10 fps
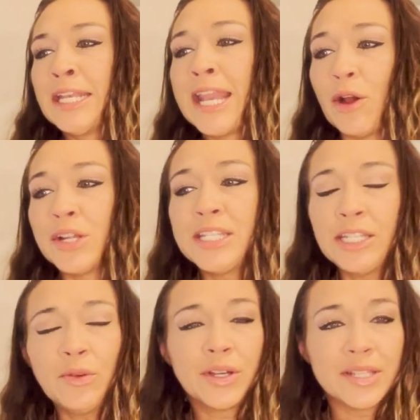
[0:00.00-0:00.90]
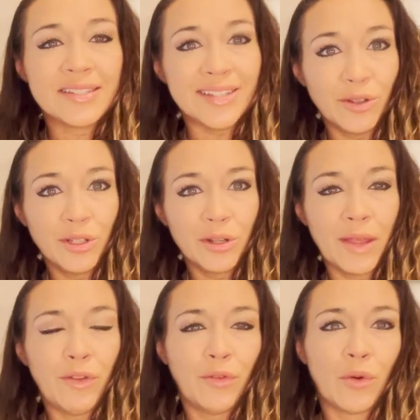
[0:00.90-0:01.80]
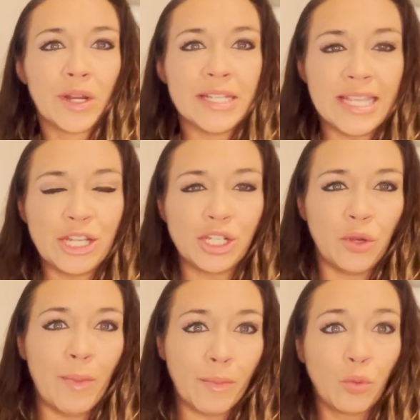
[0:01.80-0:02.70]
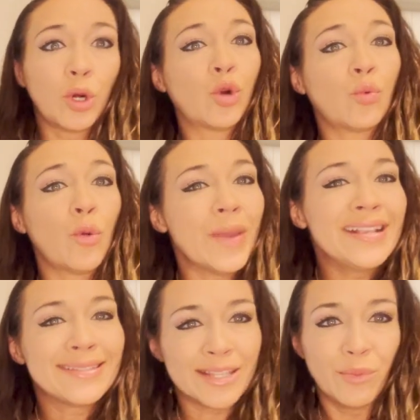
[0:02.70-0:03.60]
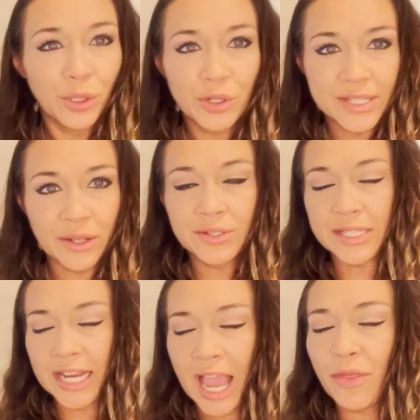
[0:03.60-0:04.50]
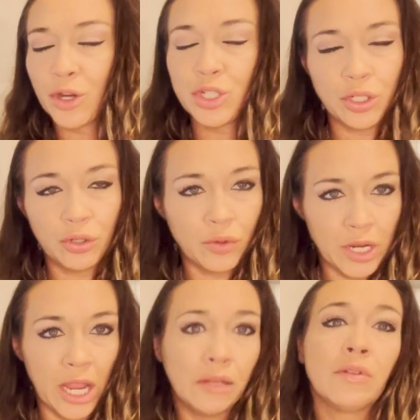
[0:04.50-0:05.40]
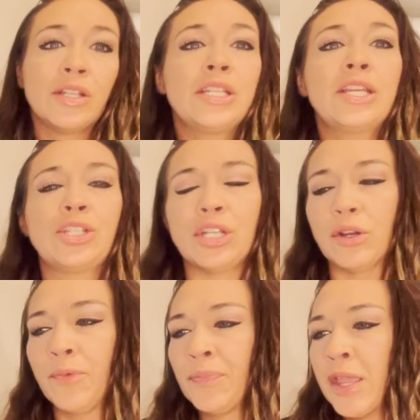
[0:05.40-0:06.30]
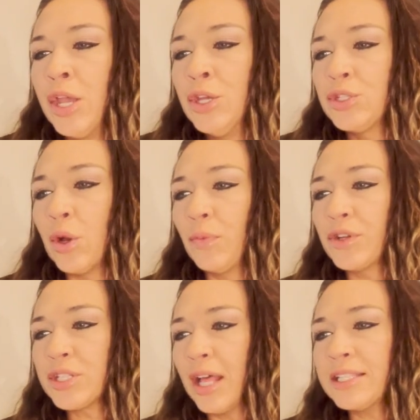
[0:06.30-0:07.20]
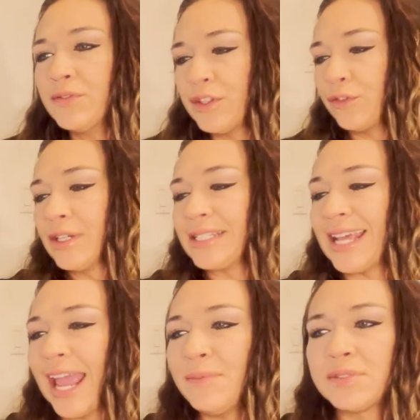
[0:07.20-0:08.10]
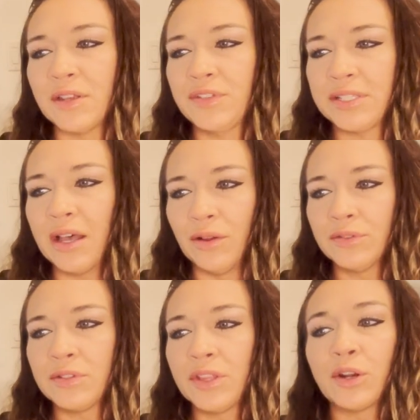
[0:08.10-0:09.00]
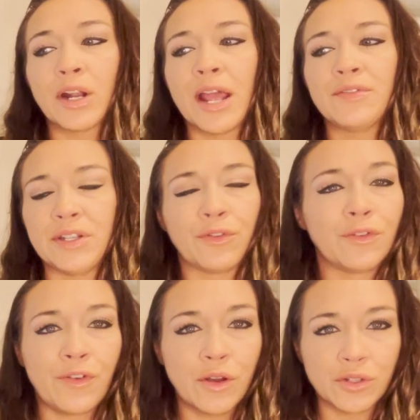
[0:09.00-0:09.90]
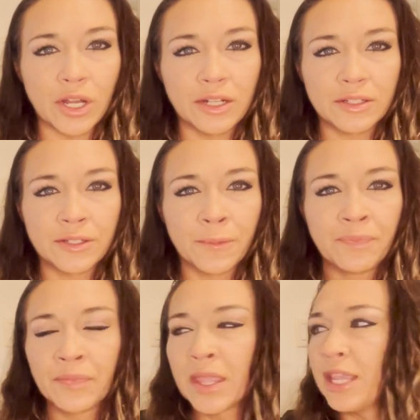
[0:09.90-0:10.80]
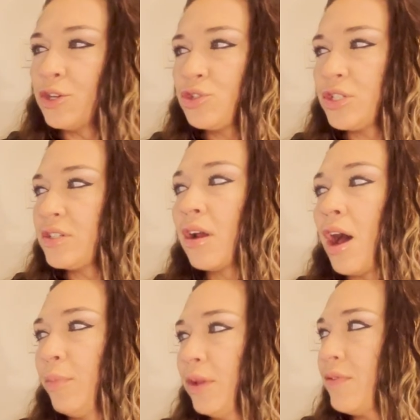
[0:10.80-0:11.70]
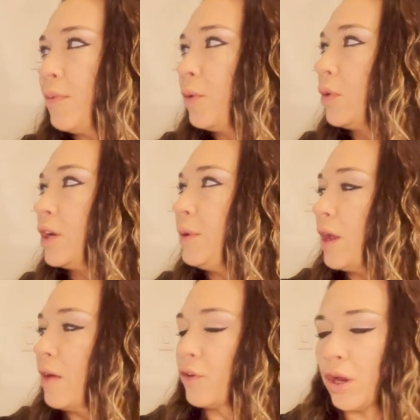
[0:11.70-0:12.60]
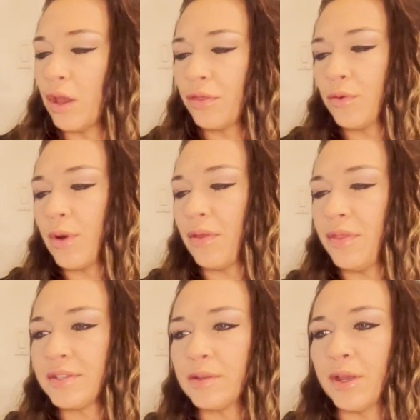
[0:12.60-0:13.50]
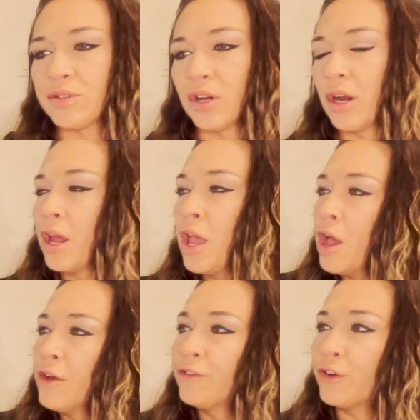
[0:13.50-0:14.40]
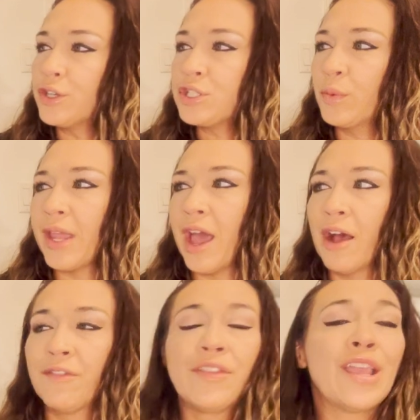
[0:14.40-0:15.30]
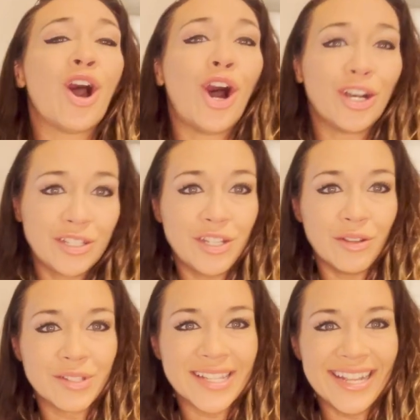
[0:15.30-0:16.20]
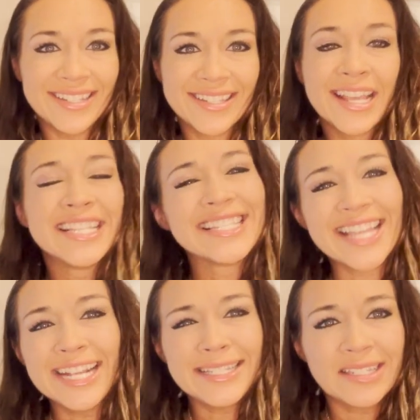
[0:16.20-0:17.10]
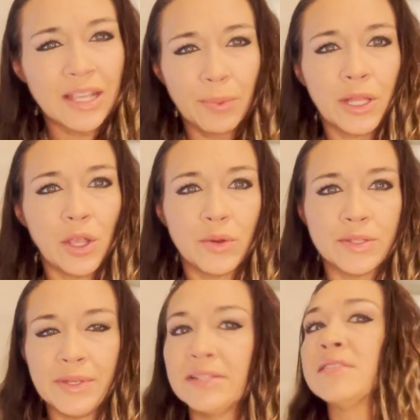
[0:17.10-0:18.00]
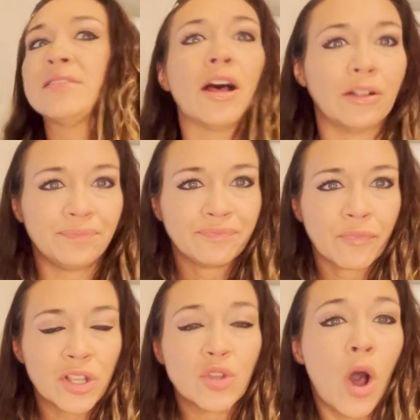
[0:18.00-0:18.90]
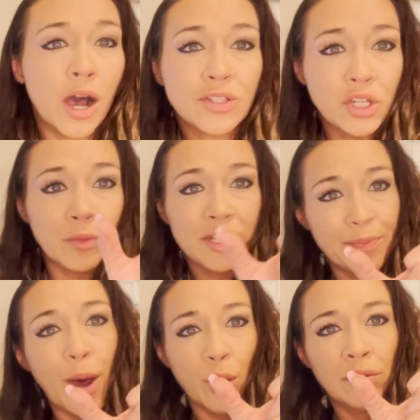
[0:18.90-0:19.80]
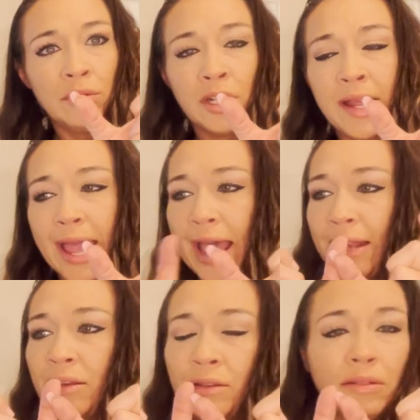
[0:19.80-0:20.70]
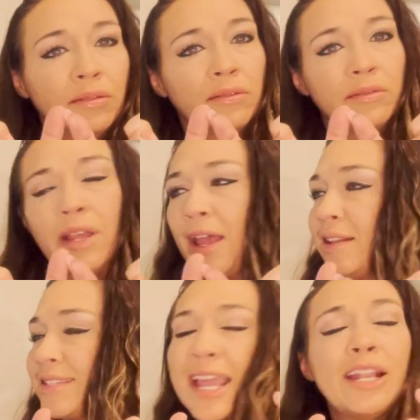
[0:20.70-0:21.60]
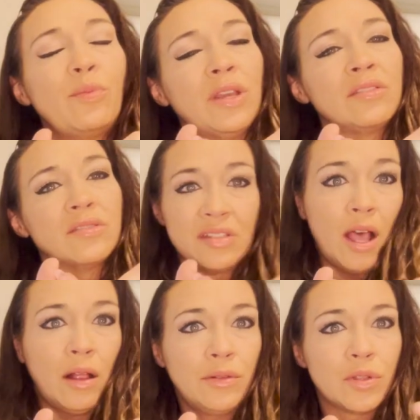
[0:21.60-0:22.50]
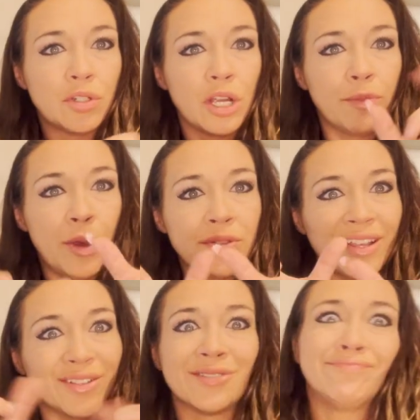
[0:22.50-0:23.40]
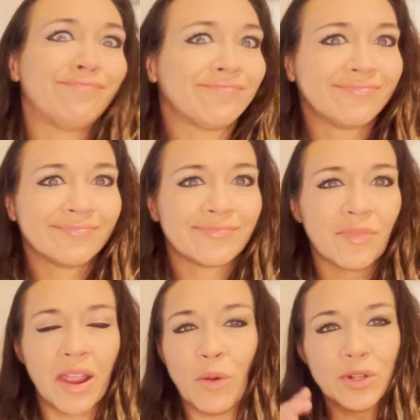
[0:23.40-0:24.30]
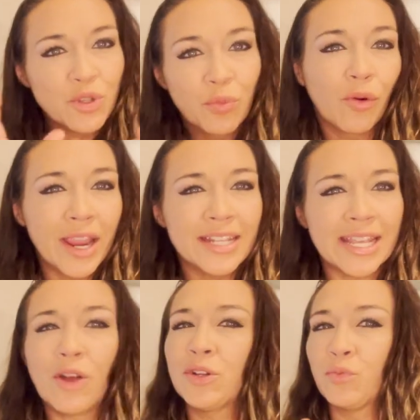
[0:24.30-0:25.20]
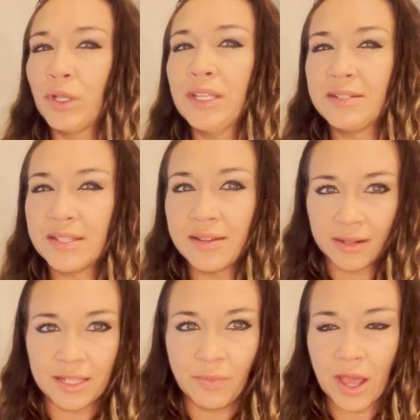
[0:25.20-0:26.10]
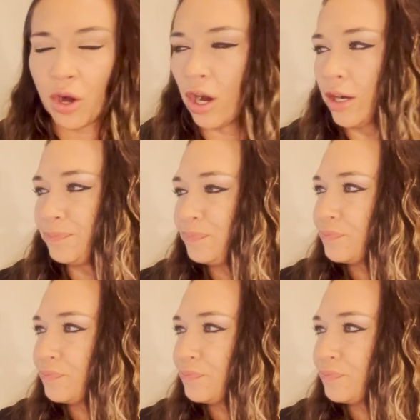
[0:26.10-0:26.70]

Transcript: Now, continuing on the cellular level of organization, remember we're grouping similar cells together to create a tissue. So there's lots of different types of cells that are gonna have different functions. Here's just a couple of them that we're gonna be covering throughout this semester. First, we have the osteocytes. Cytes typically always means cell. So osteo means bone and, and cyte means cell, so you're talking bone cells. All right, once you break it down, it really does not seem that hard.